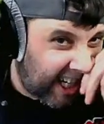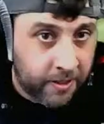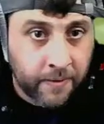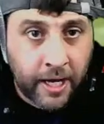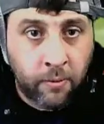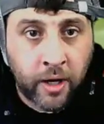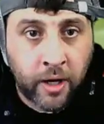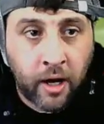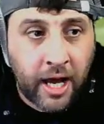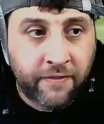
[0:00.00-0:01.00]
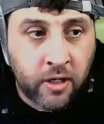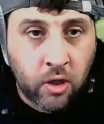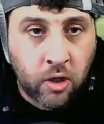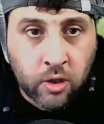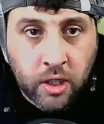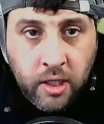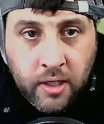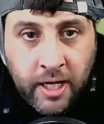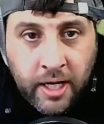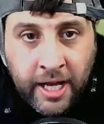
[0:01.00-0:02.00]
And we are having a look
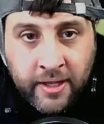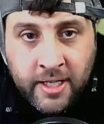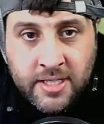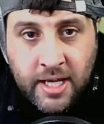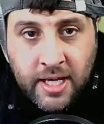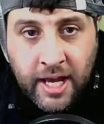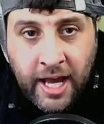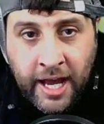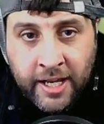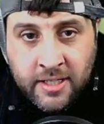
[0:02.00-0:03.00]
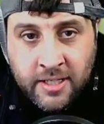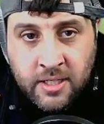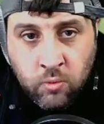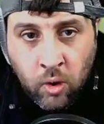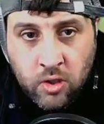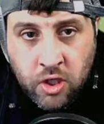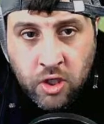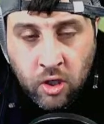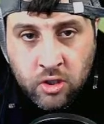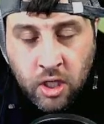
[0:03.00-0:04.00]
at this, and it's Watson on
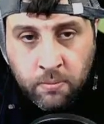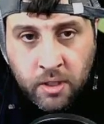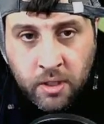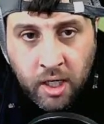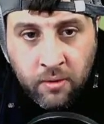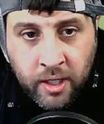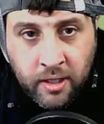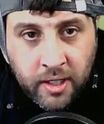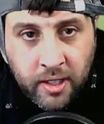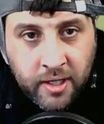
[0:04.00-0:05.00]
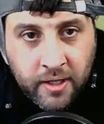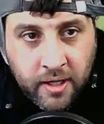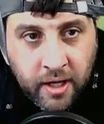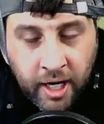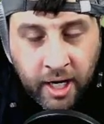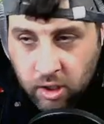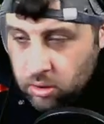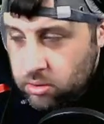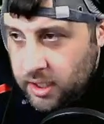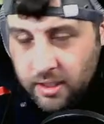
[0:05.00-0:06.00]
Tom Curry. I called it.